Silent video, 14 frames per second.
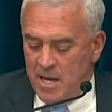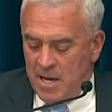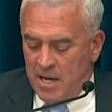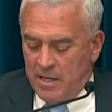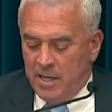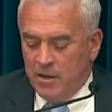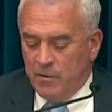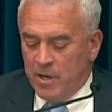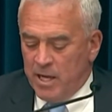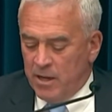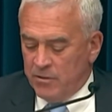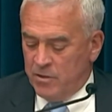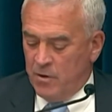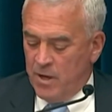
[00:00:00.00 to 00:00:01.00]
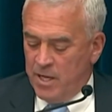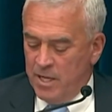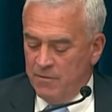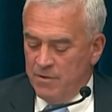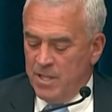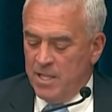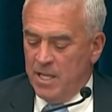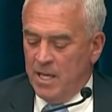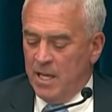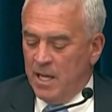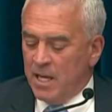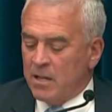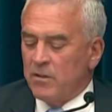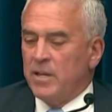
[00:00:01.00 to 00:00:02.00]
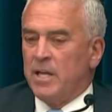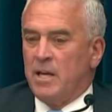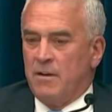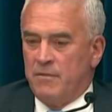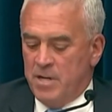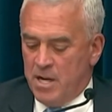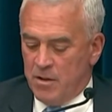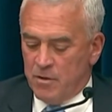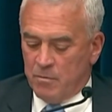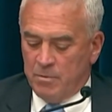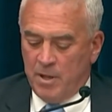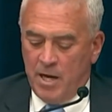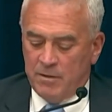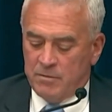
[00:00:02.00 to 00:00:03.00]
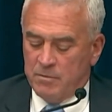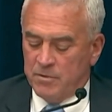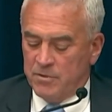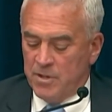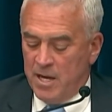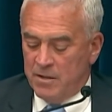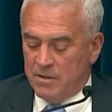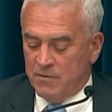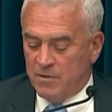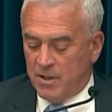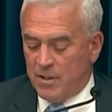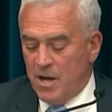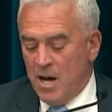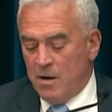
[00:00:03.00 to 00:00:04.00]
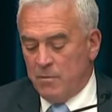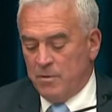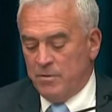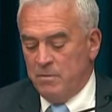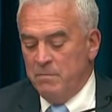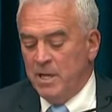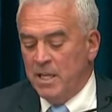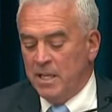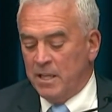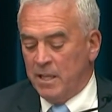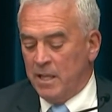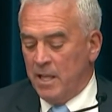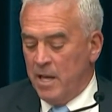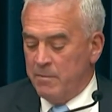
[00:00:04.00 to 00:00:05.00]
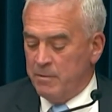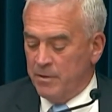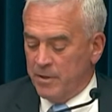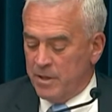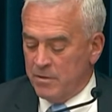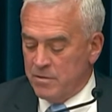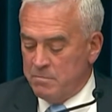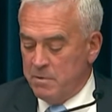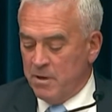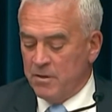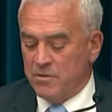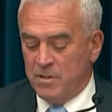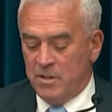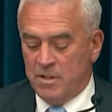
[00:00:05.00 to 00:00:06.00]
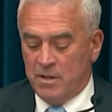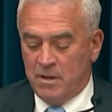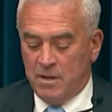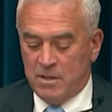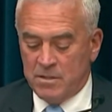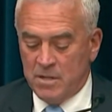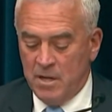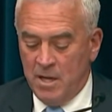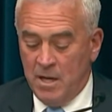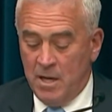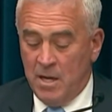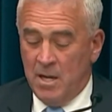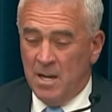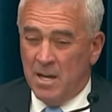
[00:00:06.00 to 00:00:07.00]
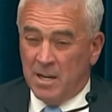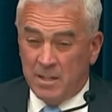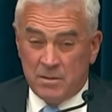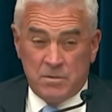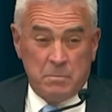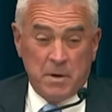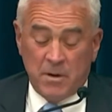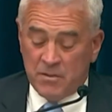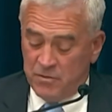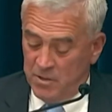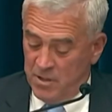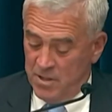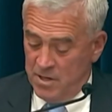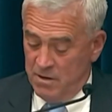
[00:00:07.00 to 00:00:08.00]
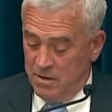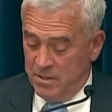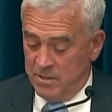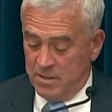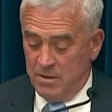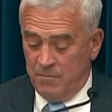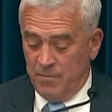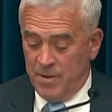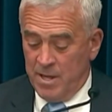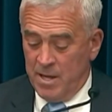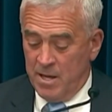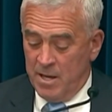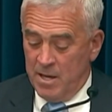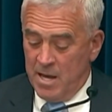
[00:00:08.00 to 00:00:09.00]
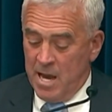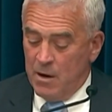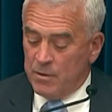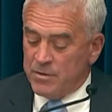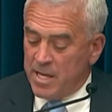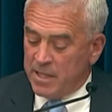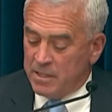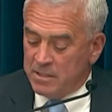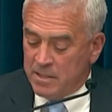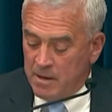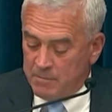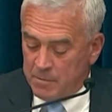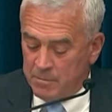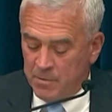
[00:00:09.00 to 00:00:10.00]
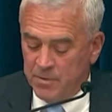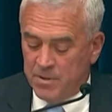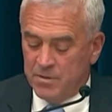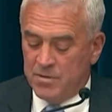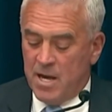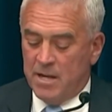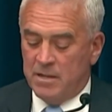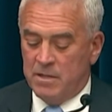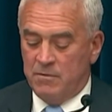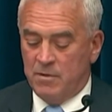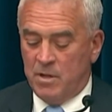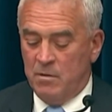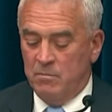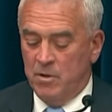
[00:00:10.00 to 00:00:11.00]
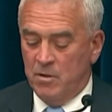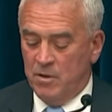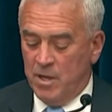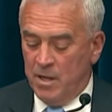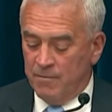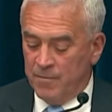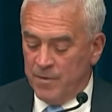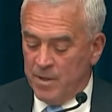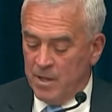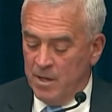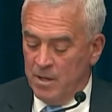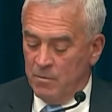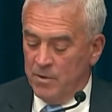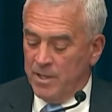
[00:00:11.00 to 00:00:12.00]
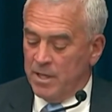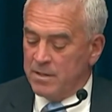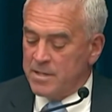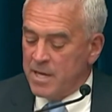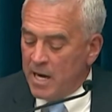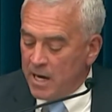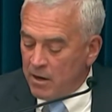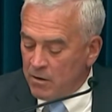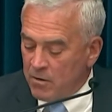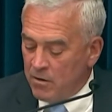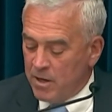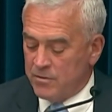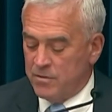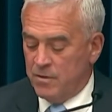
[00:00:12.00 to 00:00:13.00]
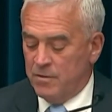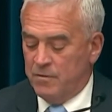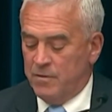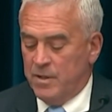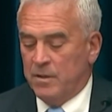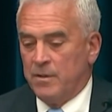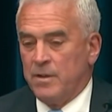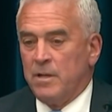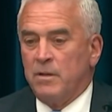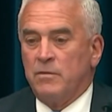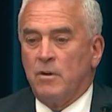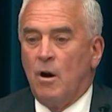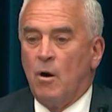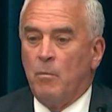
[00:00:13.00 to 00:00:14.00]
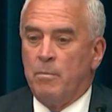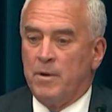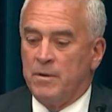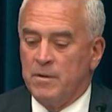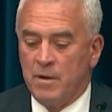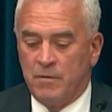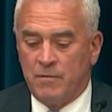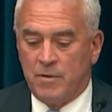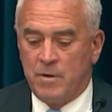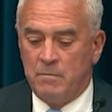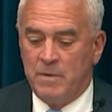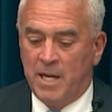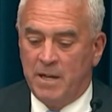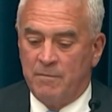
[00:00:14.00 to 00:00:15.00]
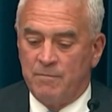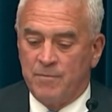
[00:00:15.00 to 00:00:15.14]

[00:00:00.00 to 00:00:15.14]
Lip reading: And anyone else who had even the inkling of another plausible scientific thought was immediately labeled a conspiracy theorist. A conspiracy theorist. How is that acceptable in the scientific community when the entire crux of the field is open for debate?